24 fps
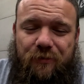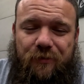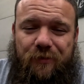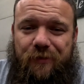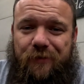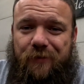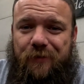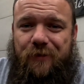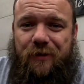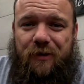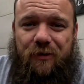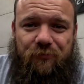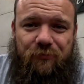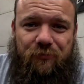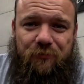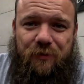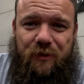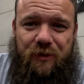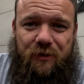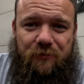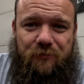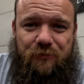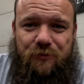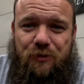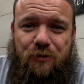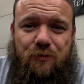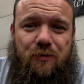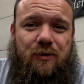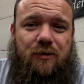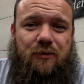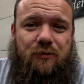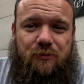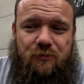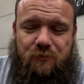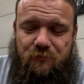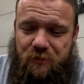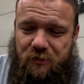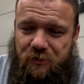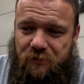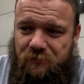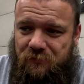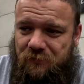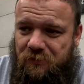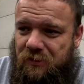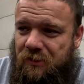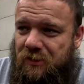a year and a half from now, 2 years from now,